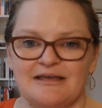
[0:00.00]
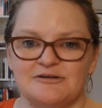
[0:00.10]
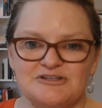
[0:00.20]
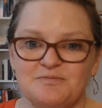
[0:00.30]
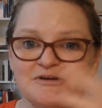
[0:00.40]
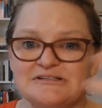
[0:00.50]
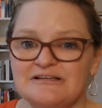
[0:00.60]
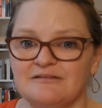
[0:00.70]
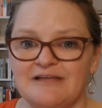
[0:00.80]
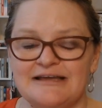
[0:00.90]
brings
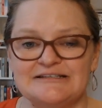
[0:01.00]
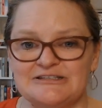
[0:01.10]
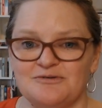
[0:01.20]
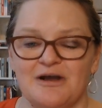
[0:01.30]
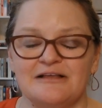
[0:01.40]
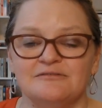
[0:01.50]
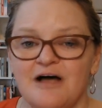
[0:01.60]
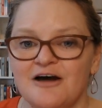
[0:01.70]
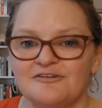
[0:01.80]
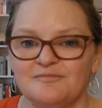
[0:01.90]
light to a
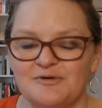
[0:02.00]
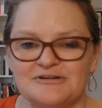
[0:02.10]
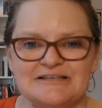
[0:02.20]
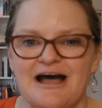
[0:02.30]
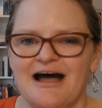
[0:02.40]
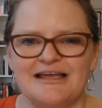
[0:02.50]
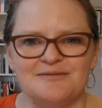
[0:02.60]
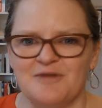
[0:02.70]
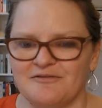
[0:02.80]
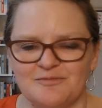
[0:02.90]
lot of books that I am
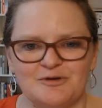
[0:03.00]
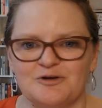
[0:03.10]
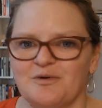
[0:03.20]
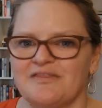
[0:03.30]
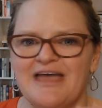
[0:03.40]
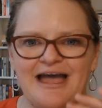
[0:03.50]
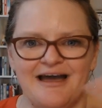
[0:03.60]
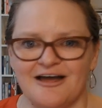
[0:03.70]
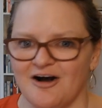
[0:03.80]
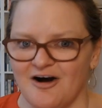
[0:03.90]
not familiar with
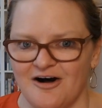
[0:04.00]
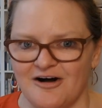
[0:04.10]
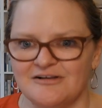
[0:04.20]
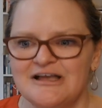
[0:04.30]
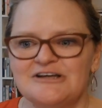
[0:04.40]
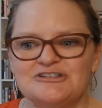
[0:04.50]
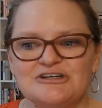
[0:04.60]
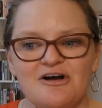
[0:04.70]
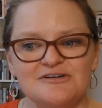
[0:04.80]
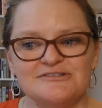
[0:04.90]
at all. She
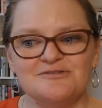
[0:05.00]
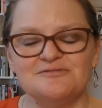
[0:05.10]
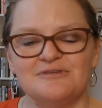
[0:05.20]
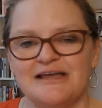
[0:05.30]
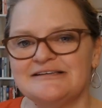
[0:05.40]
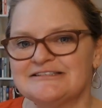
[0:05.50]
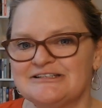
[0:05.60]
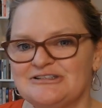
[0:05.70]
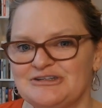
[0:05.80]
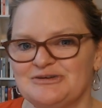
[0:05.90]
also likes to
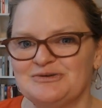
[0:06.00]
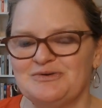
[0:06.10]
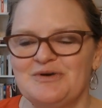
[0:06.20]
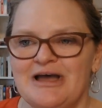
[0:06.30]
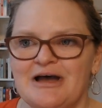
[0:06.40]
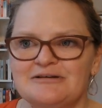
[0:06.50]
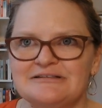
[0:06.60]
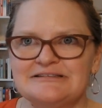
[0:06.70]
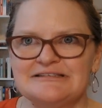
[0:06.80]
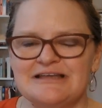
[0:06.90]
do
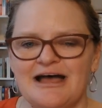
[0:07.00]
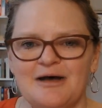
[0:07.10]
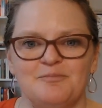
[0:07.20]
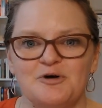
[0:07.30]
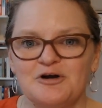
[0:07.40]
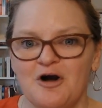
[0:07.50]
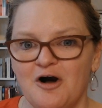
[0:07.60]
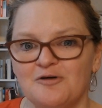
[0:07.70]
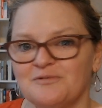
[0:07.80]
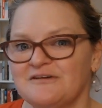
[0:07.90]
book
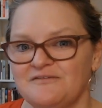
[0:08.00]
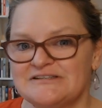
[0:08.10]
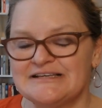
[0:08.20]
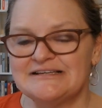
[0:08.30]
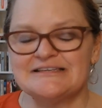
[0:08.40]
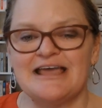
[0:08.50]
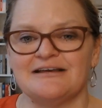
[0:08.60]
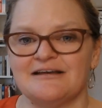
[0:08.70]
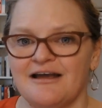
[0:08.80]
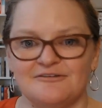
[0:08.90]
haul revisits and
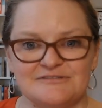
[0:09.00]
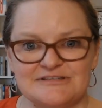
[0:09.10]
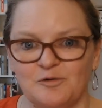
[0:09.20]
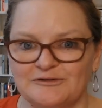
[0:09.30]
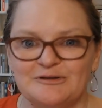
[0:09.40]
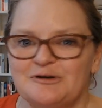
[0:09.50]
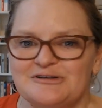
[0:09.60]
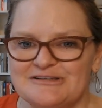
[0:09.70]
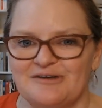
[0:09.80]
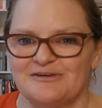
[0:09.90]
kind of is holding
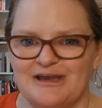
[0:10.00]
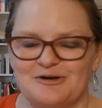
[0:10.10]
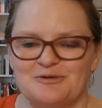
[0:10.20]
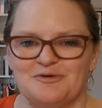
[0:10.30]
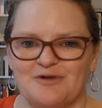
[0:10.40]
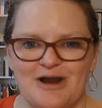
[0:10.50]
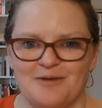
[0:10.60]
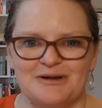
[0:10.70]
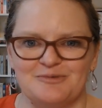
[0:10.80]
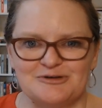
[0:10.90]
herself accountable for how
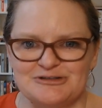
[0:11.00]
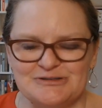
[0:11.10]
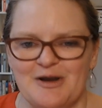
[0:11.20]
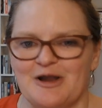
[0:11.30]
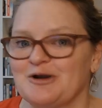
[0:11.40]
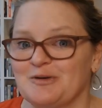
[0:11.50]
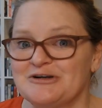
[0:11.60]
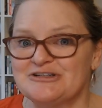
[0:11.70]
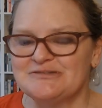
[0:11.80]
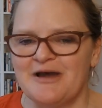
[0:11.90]
many books she's buying or what
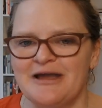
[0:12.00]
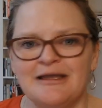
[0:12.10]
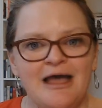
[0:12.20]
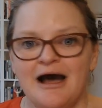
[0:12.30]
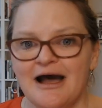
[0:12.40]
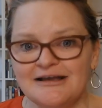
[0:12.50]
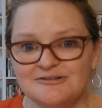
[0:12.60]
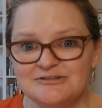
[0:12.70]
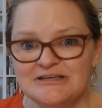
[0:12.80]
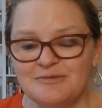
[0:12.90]
she's buying. I do
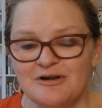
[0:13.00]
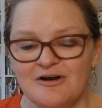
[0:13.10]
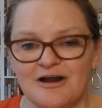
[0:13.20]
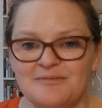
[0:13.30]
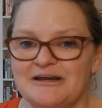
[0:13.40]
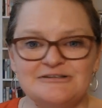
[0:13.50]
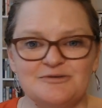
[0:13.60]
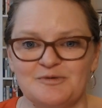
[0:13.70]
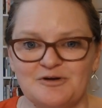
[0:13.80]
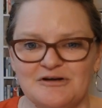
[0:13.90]
TBR. I mean, I do
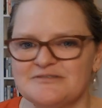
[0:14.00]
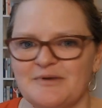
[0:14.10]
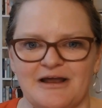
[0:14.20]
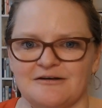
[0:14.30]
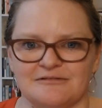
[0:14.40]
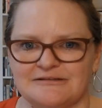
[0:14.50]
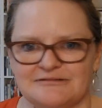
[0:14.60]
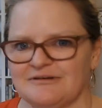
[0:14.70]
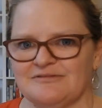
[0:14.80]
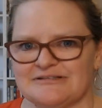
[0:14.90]
book hauls, but I don't like to
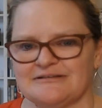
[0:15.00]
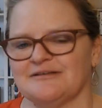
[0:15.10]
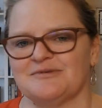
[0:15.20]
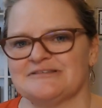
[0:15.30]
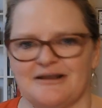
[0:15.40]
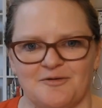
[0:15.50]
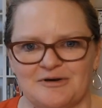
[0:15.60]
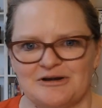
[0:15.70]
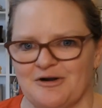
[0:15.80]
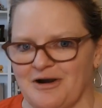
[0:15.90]
revisit them because I don't want
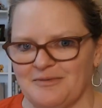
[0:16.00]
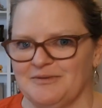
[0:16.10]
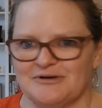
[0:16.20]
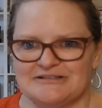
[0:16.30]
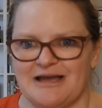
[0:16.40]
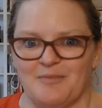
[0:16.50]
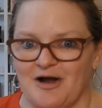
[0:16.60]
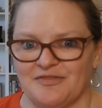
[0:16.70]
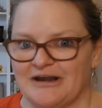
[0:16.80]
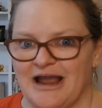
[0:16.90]
to know how many books I
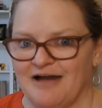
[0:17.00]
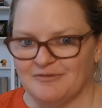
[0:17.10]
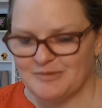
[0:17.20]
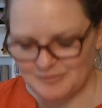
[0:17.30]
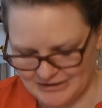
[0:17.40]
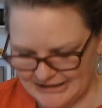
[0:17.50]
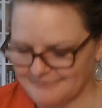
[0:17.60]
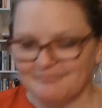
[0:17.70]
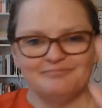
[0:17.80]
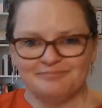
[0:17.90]
bought that I haven't been reading.
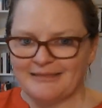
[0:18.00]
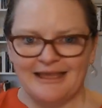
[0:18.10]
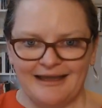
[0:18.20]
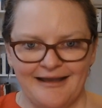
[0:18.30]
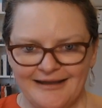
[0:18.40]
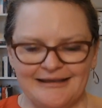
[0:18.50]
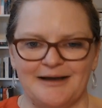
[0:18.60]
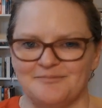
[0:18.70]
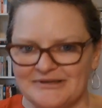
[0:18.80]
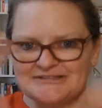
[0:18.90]
Yeah,
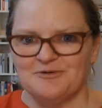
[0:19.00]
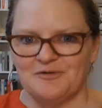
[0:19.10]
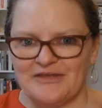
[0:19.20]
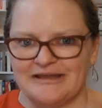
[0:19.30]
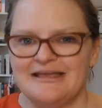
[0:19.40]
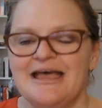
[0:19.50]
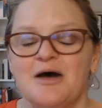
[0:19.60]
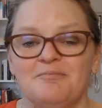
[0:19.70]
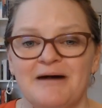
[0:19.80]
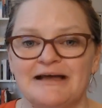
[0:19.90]
it's a whole thing.
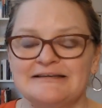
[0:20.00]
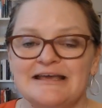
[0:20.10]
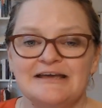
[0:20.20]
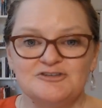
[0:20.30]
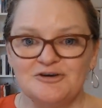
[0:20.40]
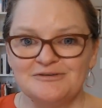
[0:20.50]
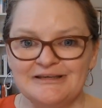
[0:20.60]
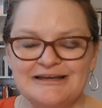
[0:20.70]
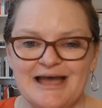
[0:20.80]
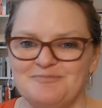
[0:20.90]
But
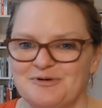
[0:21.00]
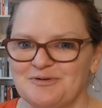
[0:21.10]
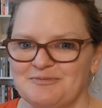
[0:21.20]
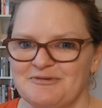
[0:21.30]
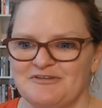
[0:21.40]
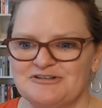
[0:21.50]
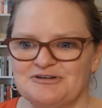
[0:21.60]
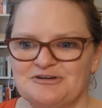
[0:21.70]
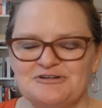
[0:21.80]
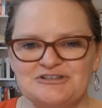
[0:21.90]
Jolene at Bookworm Adventure
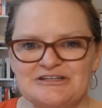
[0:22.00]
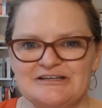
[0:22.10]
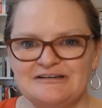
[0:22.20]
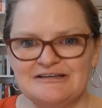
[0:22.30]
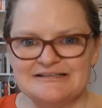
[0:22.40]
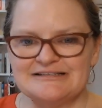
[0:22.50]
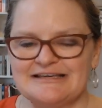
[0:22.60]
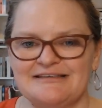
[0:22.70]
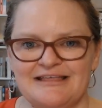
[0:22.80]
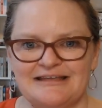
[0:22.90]
Girl, she is
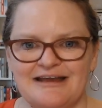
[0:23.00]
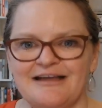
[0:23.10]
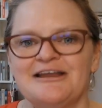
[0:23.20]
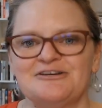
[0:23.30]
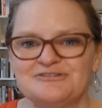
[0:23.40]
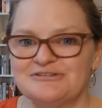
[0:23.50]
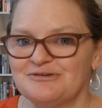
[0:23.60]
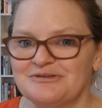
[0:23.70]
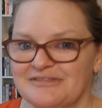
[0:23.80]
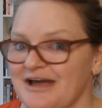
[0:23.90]
in the 900 to
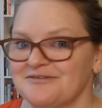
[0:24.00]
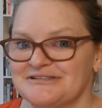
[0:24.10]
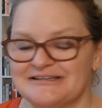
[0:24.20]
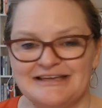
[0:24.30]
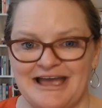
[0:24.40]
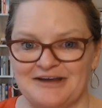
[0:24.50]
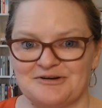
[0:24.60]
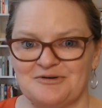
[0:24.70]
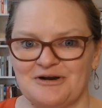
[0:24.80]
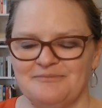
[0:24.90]
1,000
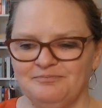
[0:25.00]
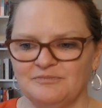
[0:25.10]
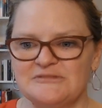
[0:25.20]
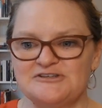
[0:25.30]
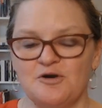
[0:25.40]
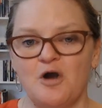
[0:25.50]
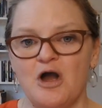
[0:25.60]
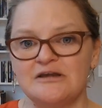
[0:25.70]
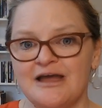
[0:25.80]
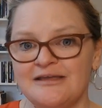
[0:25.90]
category. So
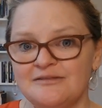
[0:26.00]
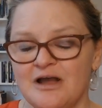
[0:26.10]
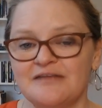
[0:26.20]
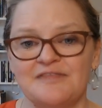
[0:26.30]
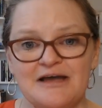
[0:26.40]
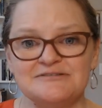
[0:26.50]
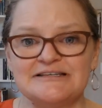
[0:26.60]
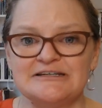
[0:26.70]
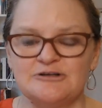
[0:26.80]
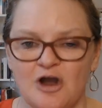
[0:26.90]
1,000
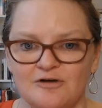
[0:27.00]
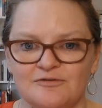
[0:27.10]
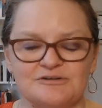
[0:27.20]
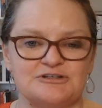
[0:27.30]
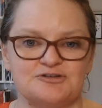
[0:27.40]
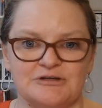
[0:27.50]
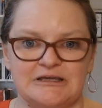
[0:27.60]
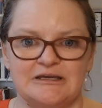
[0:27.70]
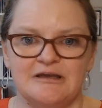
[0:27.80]
and over is a tricky